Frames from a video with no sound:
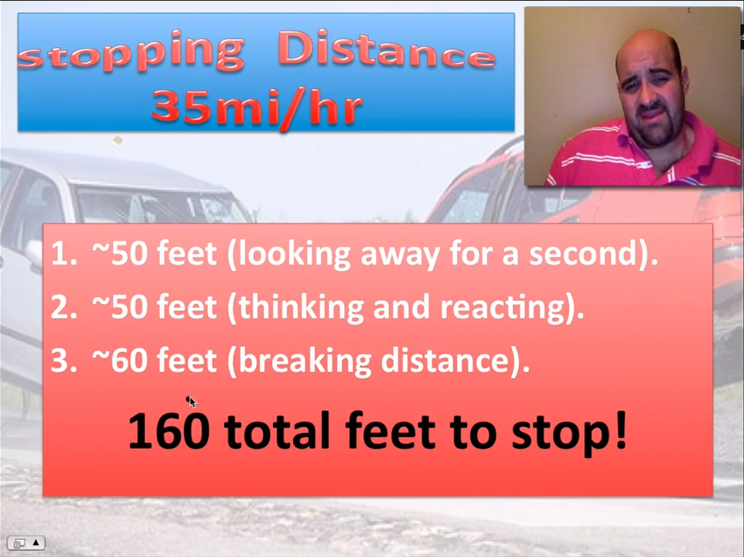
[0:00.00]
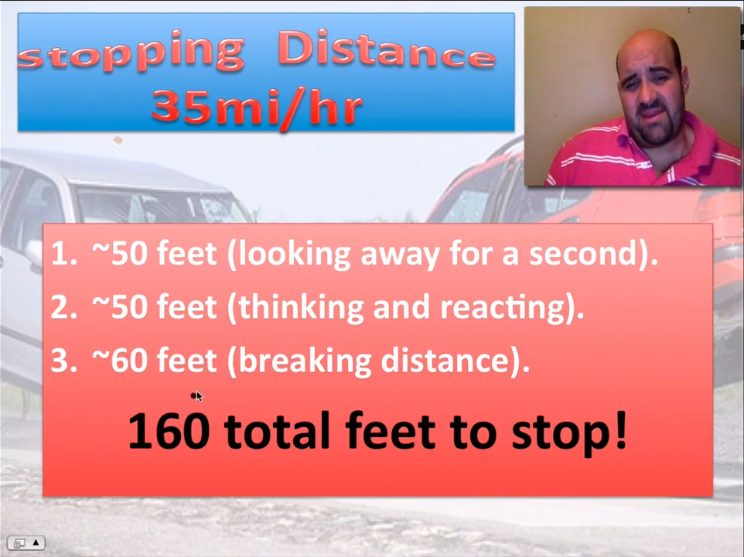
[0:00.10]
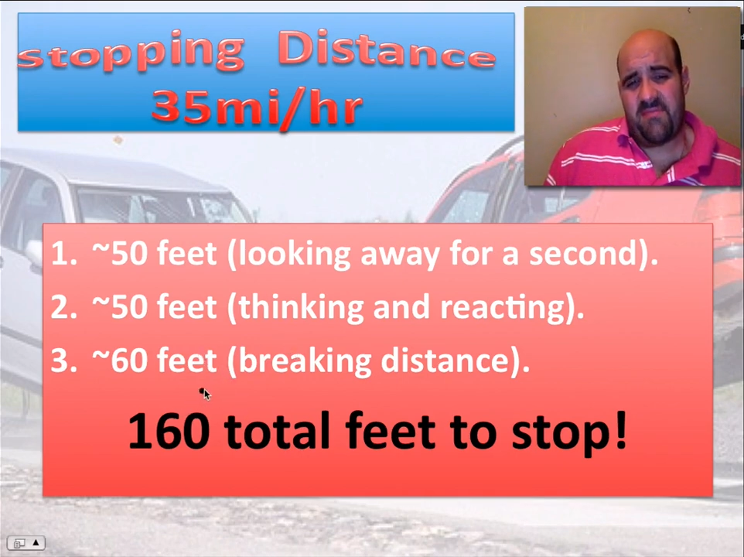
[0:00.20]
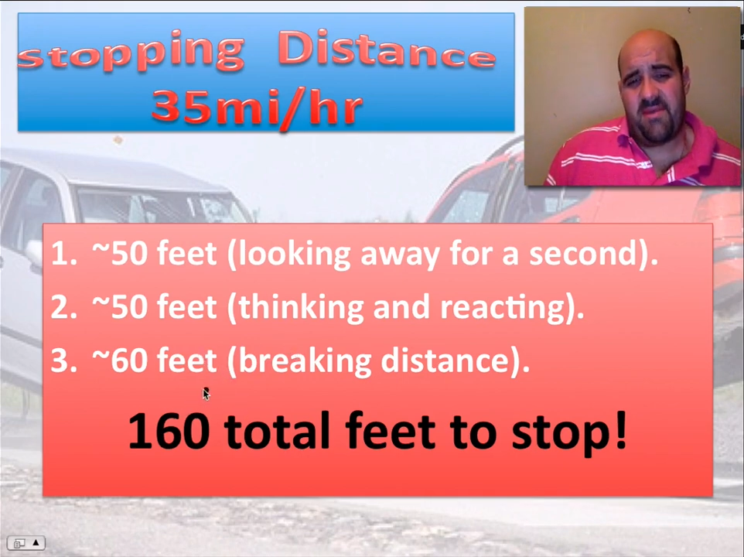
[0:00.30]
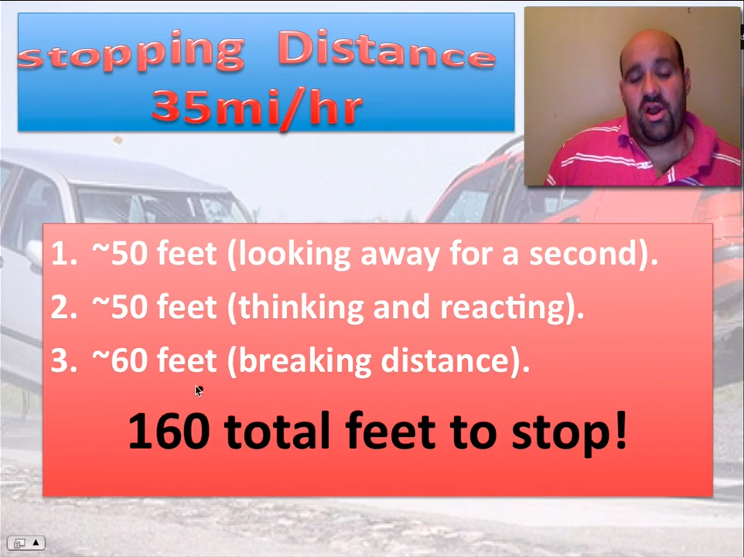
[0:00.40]
take
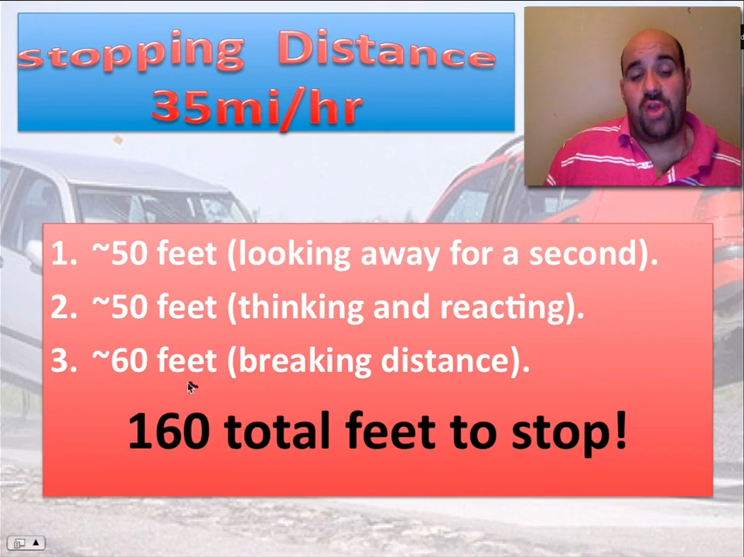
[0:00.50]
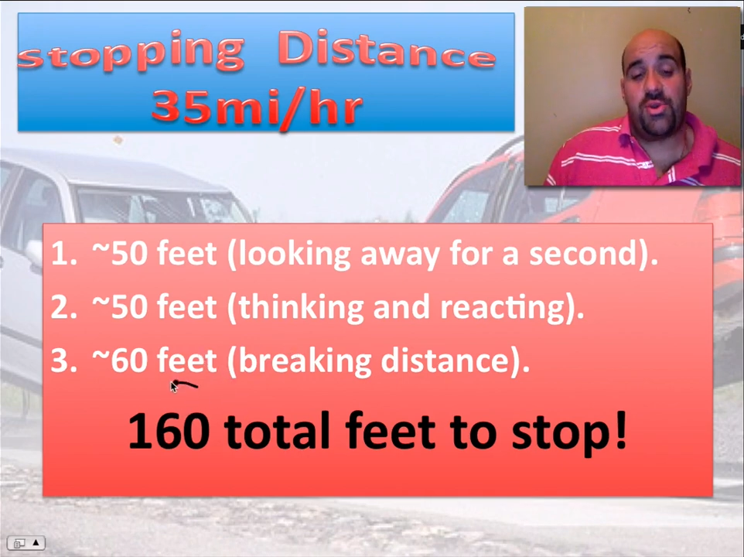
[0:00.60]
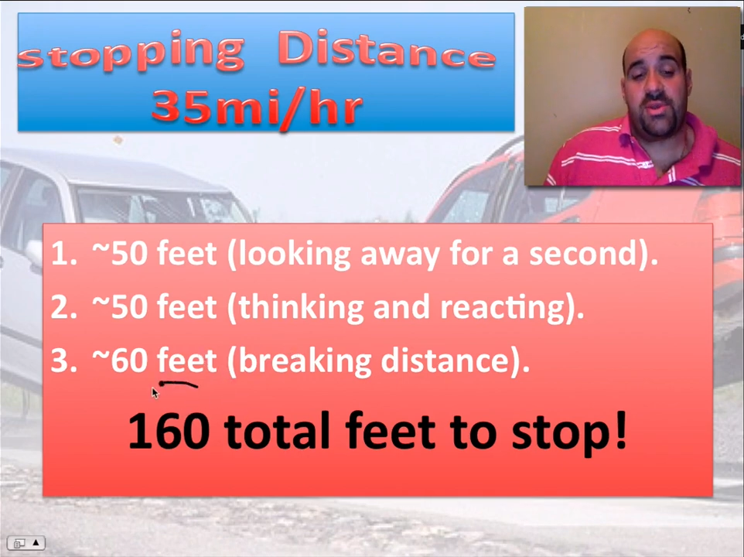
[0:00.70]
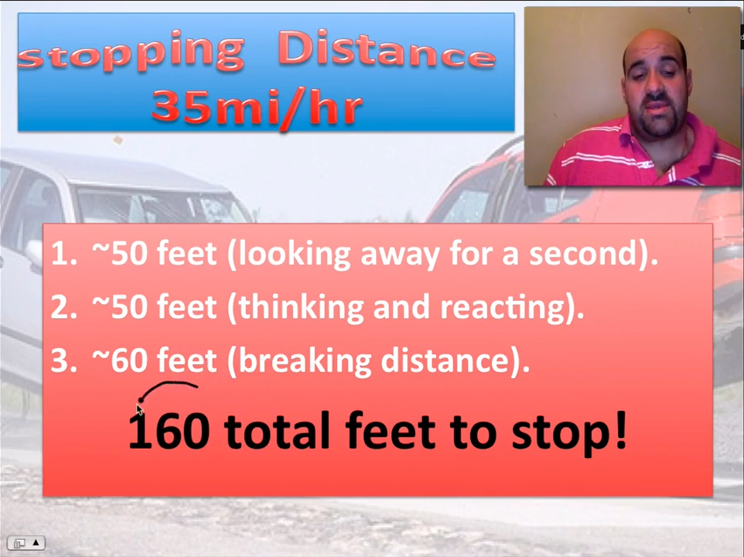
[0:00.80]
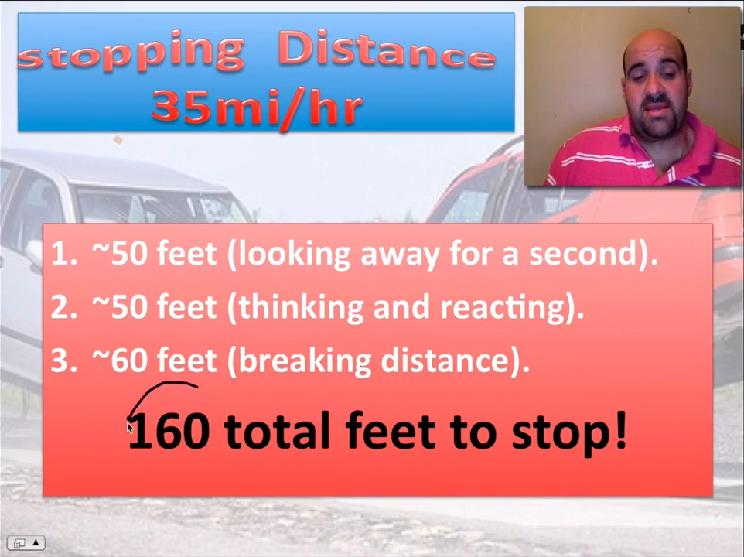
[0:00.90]
you about
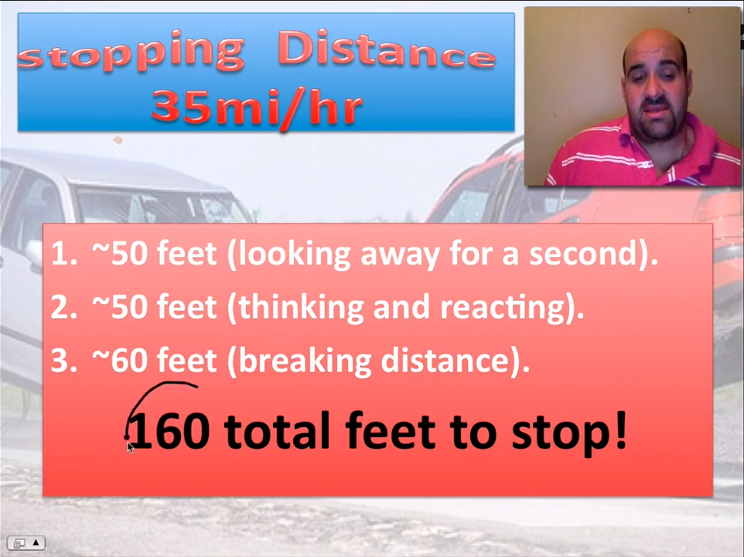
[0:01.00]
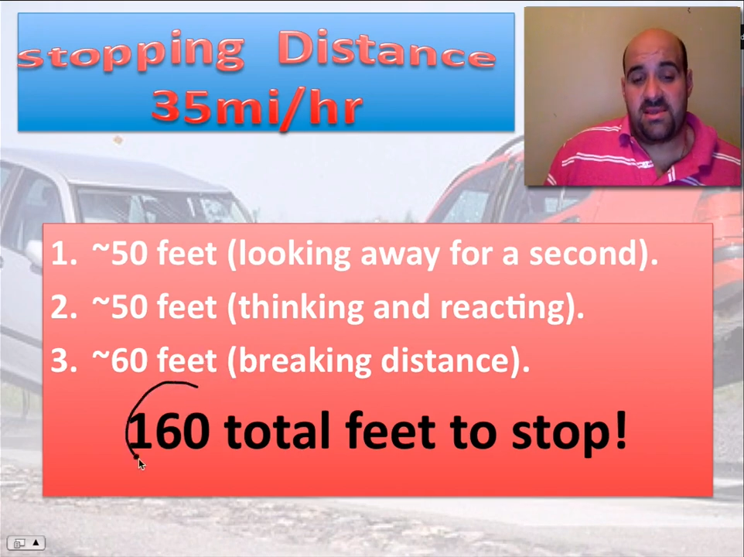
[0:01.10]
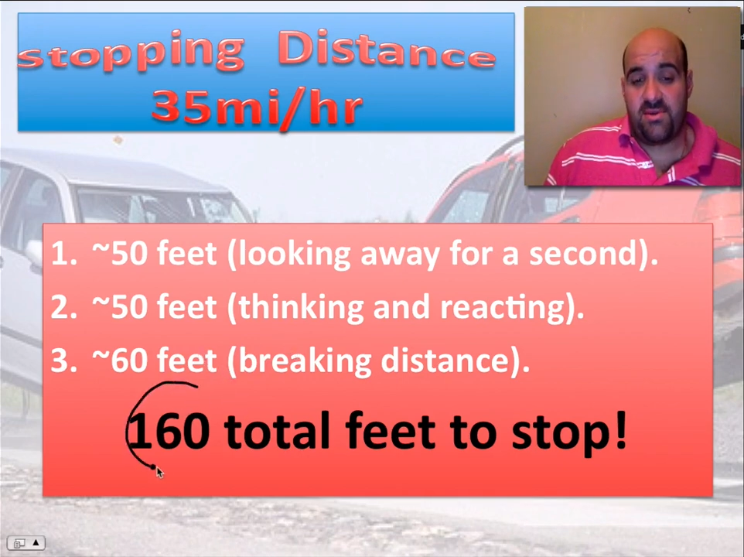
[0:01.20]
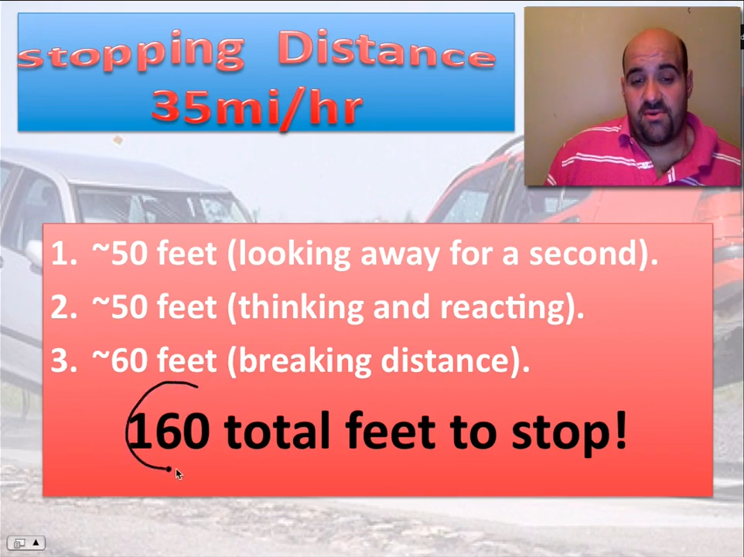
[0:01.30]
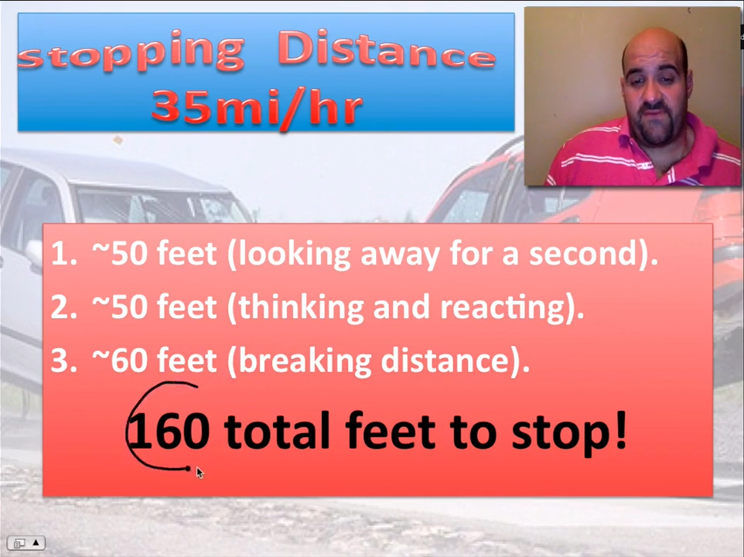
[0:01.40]
160
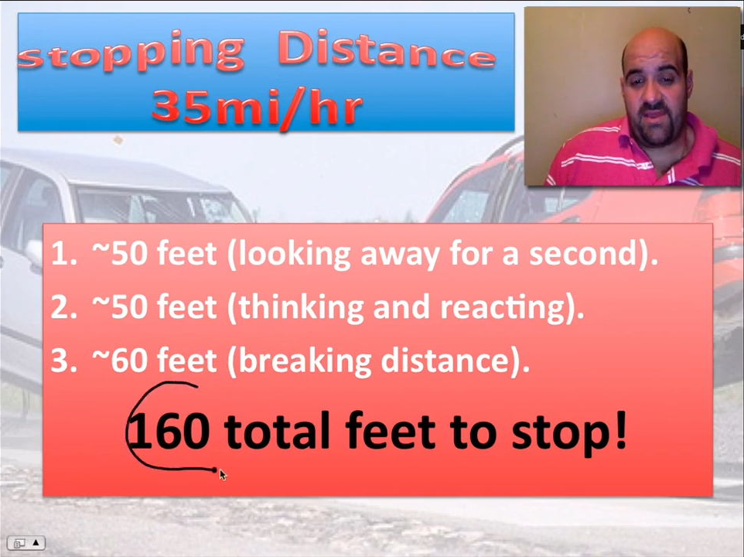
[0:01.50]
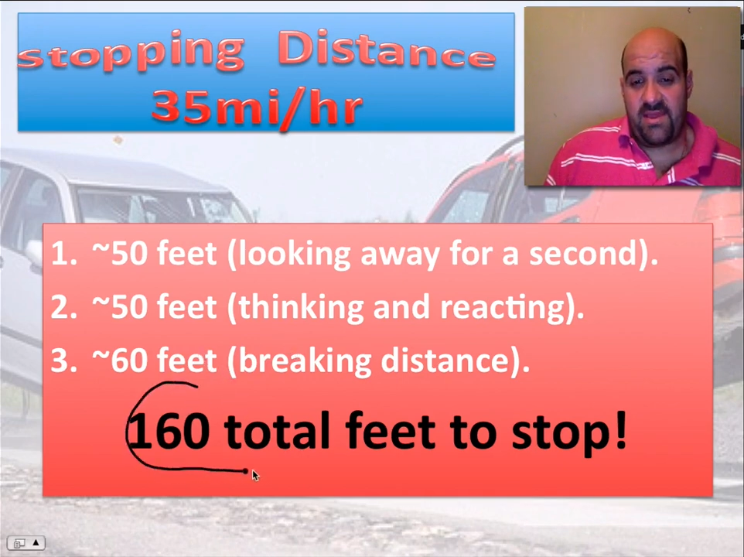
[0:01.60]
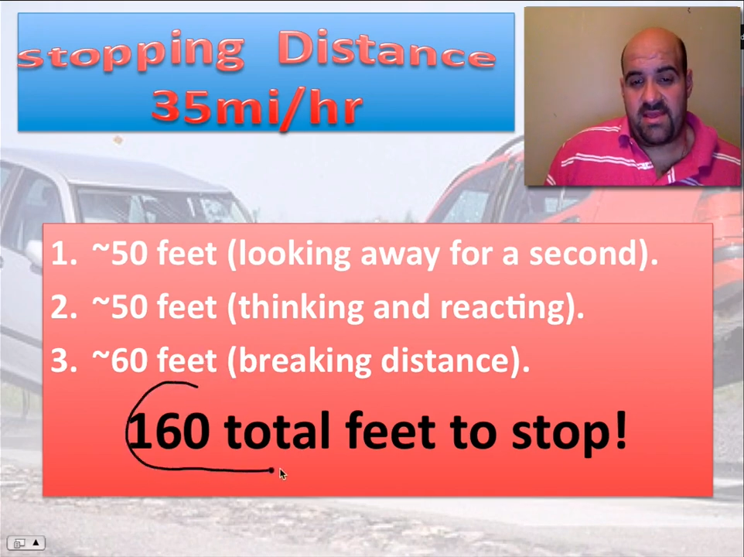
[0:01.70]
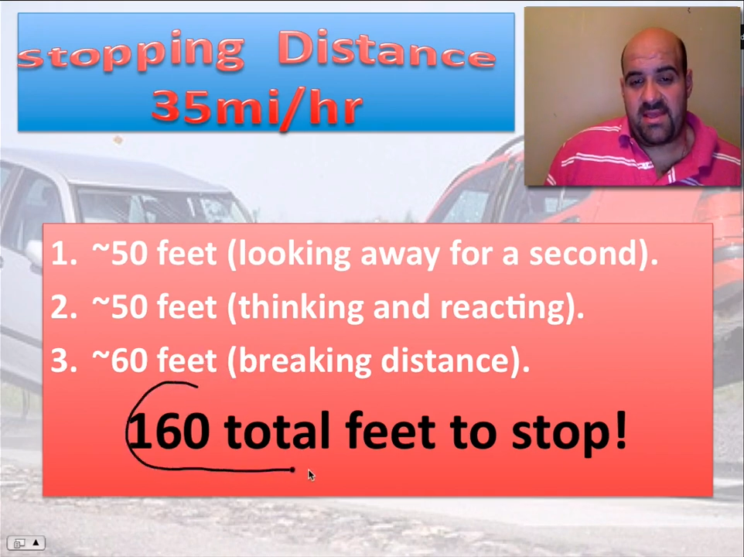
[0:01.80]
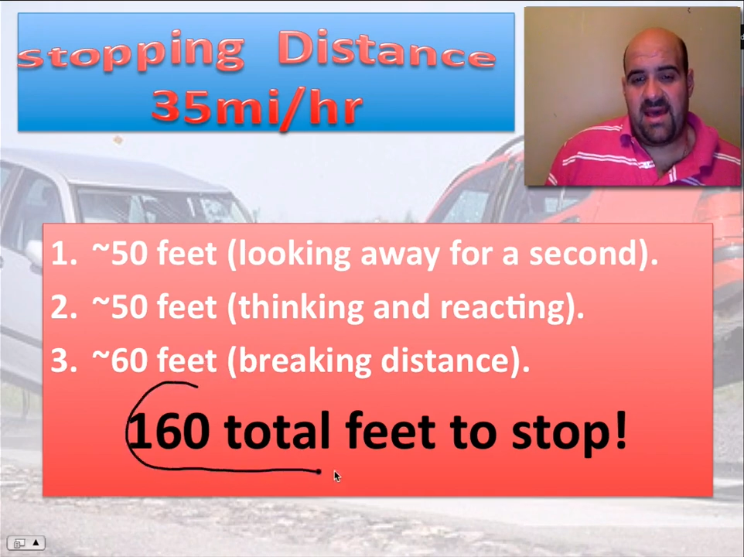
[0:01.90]
total feet
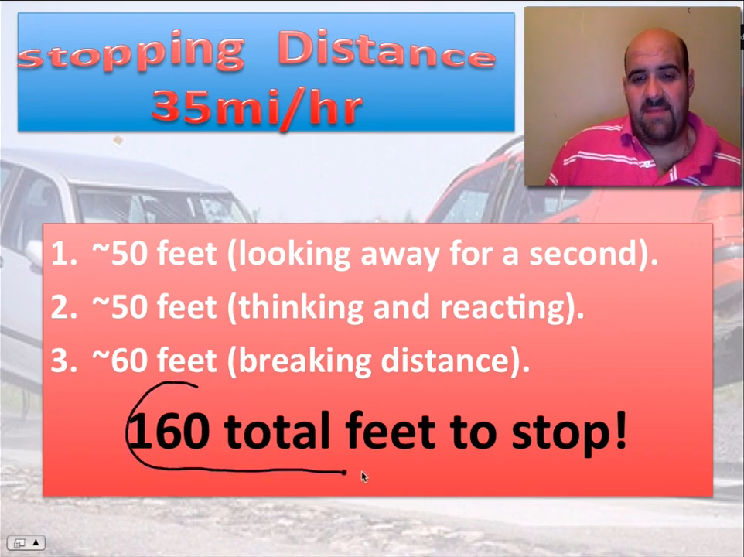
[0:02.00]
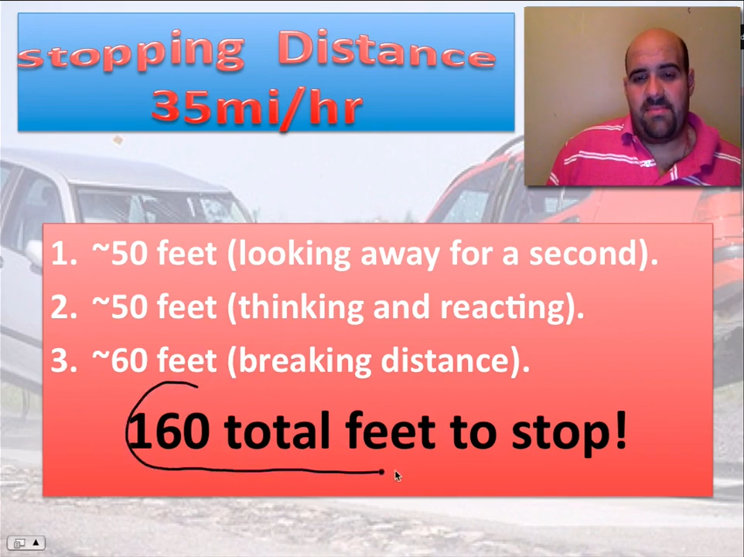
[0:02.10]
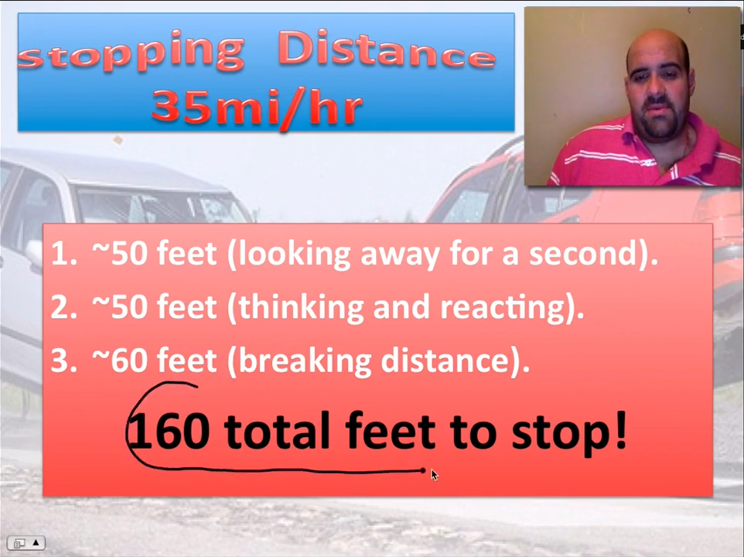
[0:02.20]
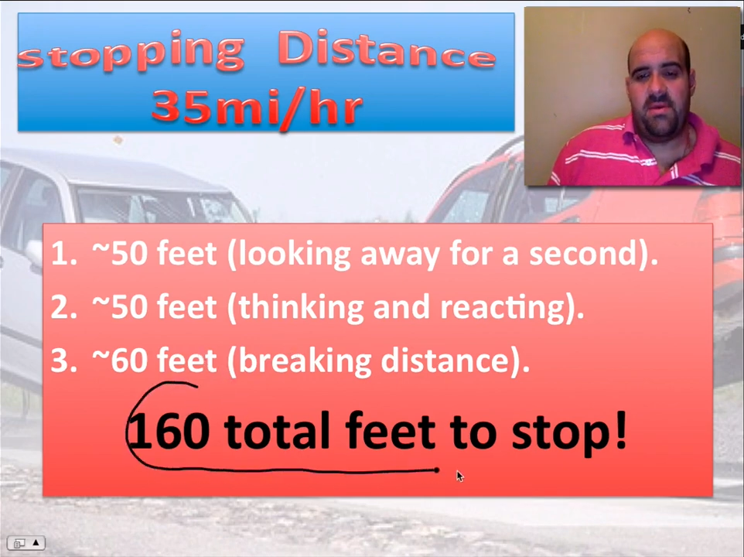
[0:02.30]
to stop.